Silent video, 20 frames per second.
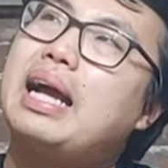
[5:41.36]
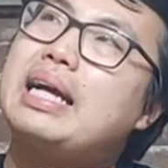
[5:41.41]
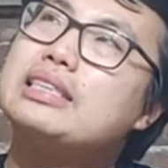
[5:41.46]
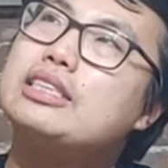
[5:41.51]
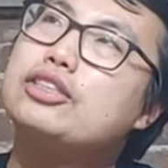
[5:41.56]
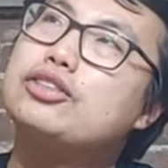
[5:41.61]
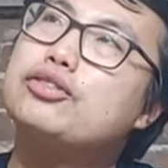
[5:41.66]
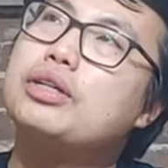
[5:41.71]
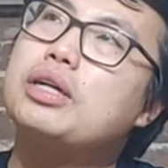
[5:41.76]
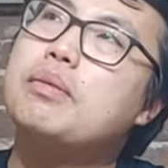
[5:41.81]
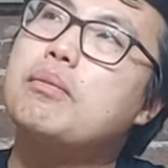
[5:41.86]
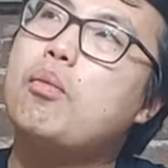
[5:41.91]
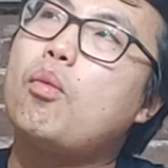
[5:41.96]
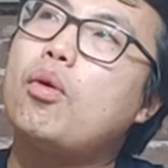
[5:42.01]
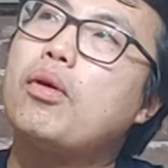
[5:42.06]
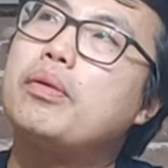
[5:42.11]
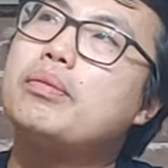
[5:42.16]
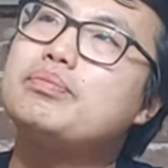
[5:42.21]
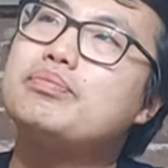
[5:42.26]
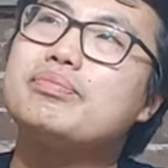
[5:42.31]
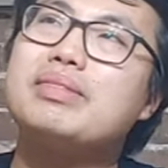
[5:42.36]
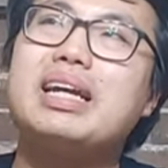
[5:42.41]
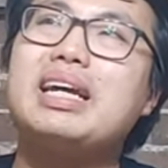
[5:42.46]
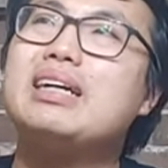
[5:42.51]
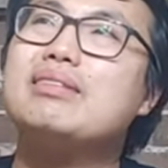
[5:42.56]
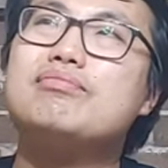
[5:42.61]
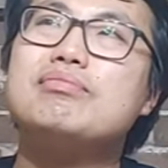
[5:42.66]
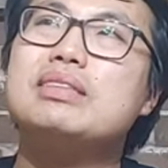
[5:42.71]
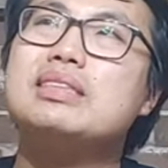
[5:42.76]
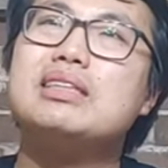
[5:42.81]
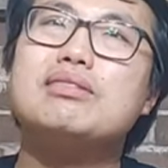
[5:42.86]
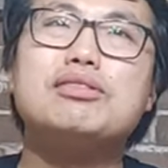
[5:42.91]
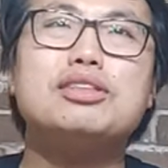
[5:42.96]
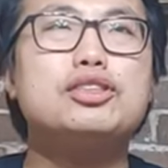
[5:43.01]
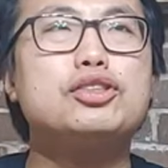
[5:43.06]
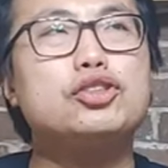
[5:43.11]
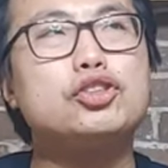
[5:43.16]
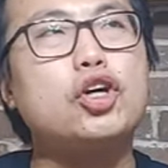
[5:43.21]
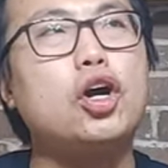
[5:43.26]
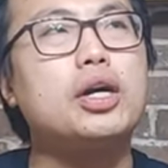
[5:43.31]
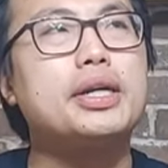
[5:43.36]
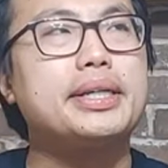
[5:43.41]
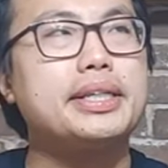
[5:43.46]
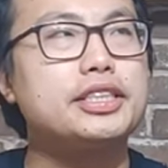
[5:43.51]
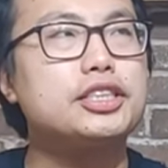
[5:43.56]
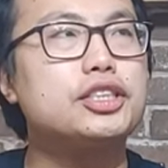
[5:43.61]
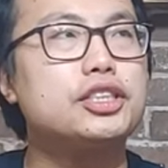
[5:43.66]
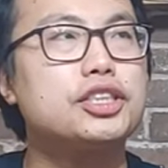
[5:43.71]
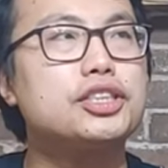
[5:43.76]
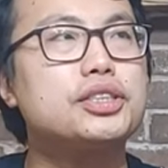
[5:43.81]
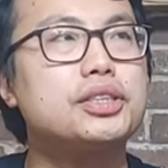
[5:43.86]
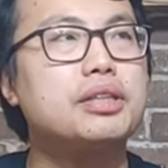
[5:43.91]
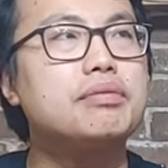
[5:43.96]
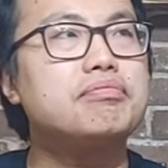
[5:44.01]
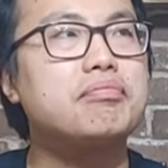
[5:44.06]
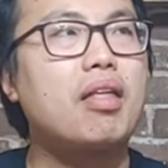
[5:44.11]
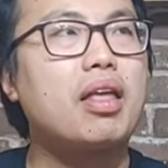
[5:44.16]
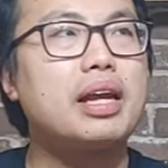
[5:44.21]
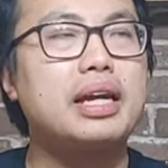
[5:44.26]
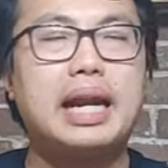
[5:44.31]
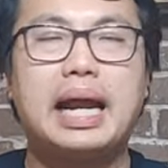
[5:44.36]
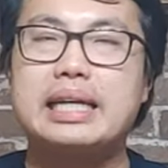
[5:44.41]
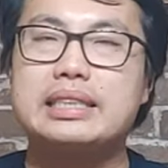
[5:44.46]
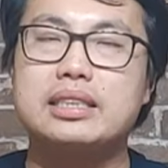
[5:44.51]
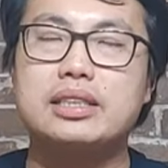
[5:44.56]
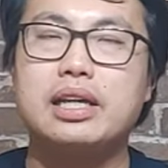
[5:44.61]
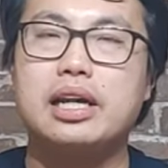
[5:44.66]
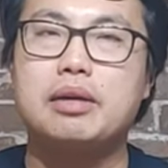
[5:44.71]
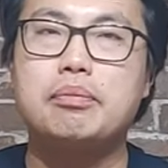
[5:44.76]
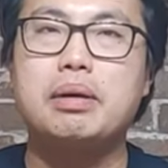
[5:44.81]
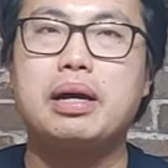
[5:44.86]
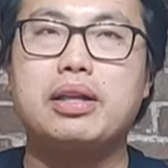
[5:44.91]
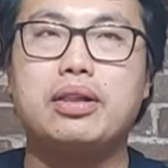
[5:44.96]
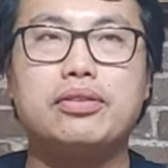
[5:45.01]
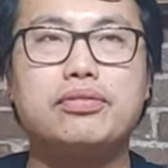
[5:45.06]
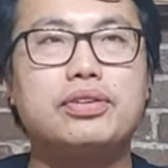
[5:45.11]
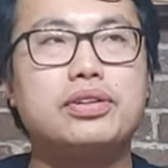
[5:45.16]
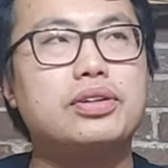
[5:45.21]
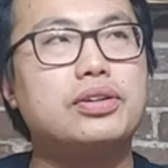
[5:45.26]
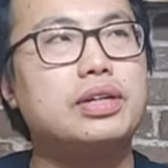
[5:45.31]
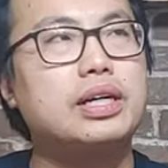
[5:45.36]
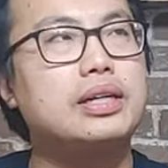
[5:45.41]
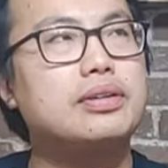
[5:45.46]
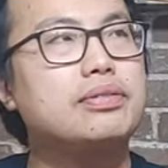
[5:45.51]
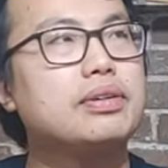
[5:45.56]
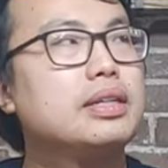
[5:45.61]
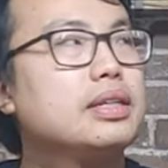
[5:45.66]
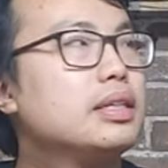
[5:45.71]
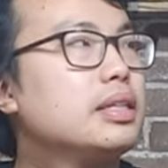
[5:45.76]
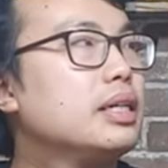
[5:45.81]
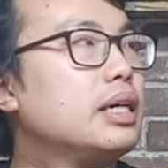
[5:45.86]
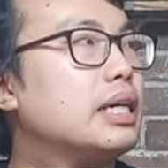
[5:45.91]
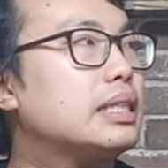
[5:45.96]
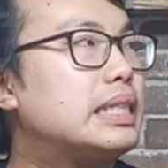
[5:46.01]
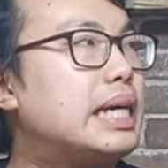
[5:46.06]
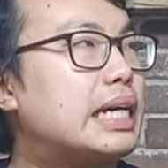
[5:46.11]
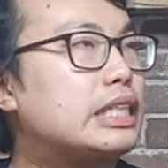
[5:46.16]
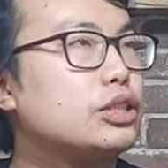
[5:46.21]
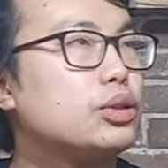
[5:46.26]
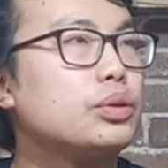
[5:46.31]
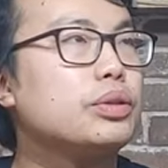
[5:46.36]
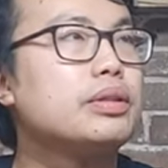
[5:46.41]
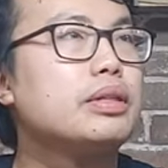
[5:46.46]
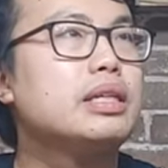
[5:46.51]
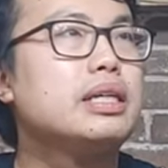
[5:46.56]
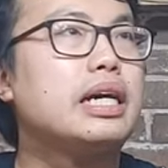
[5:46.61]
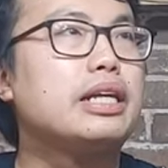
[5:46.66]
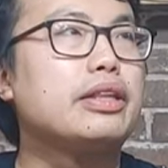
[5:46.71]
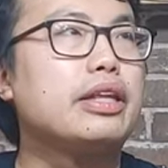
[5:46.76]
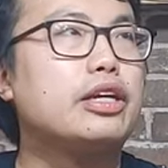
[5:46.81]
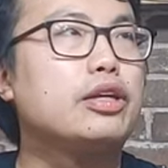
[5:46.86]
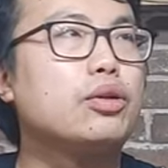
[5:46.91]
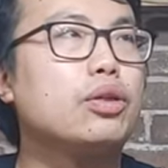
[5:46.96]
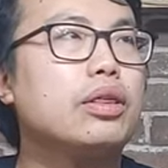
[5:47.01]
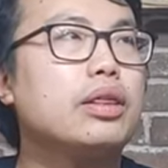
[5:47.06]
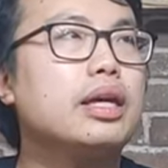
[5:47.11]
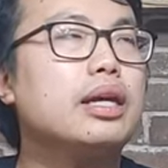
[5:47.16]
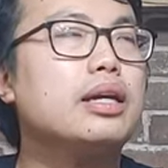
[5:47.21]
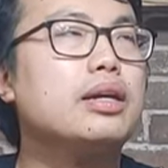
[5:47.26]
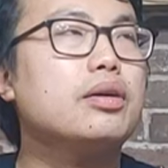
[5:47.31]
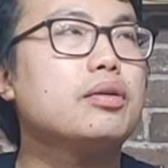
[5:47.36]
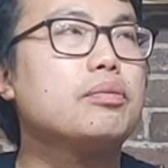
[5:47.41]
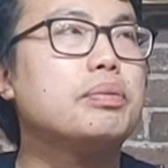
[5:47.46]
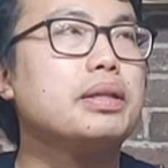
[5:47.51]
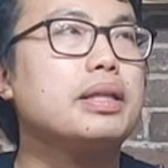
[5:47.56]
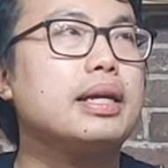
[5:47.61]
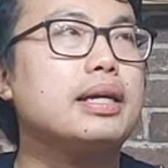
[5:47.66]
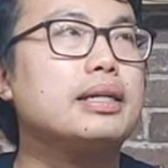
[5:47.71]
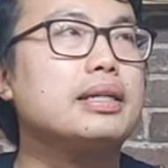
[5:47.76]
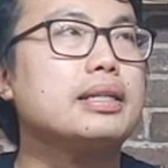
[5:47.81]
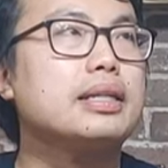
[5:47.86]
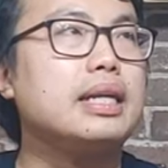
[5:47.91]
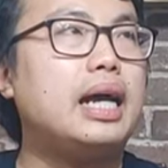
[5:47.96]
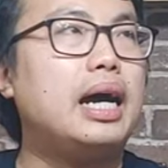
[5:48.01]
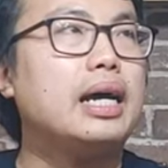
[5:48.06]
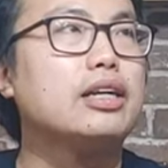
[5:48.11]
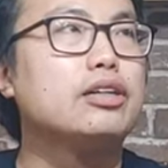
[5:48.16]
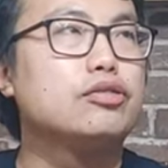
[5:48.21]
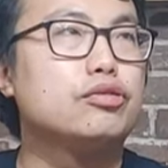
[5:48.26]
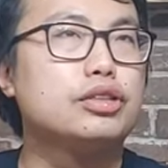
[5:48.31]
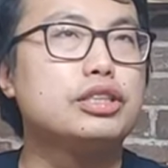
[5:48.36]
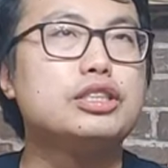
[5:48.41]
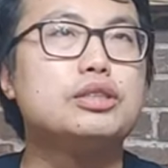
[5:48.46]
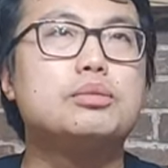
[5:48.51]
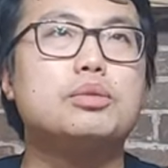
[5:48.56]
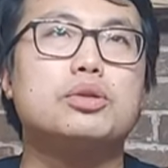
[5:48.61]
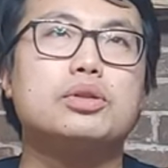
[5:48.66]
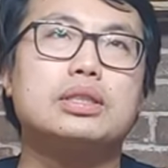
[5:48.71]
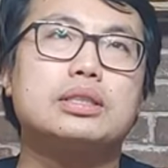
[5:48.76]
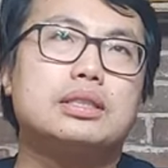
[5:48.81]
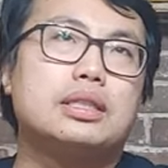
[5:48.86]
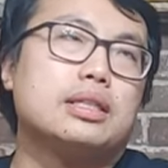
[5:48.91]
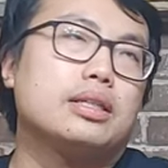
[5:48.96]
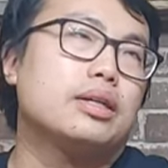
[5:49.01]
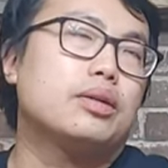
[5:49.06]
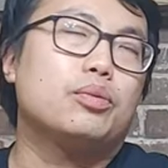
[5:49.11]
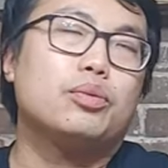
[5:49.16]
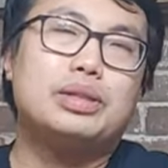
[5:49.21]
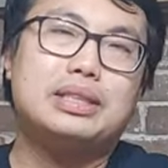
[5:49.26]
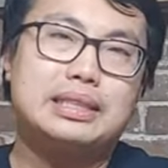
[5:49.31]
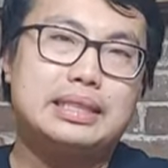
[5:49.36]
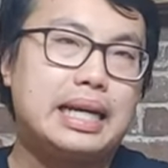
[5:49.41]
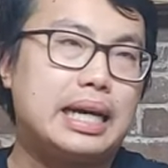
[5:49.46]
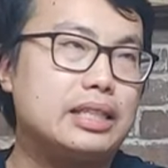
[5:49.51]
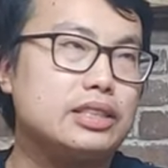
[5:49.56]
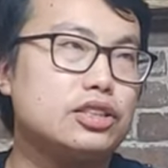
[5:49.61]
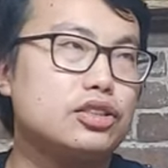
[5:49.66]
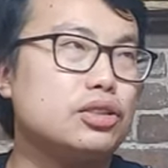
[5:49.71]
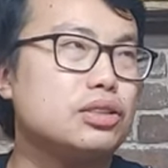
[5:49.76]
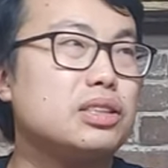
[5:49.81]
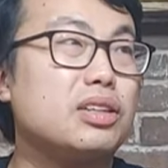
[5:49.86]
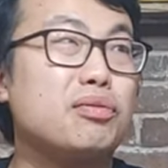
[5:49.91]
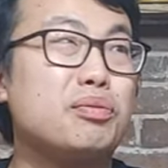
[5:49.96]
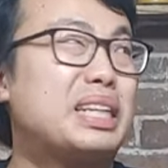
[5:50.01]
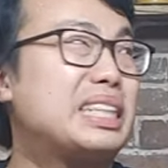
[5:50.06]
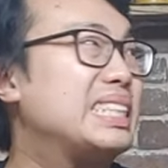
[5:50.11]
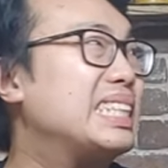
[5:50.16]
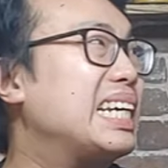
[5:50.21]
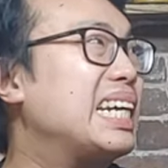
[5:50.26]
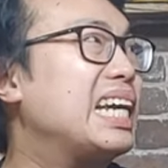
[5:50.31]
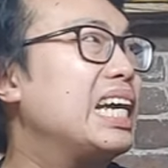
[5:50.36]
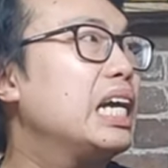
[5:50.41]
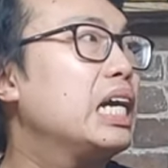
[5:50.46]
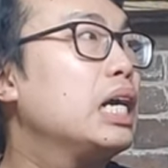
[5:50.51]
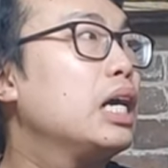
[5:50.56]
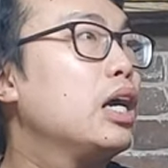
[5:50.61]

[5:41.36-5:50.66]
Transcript: as I drink it more, yeah, it's not really too chalky. It's just it has a lot of pollock, you know, kind of attack to it. And like you think it'd be like not unreasonable because like you know wheat salads and stuff, but it's like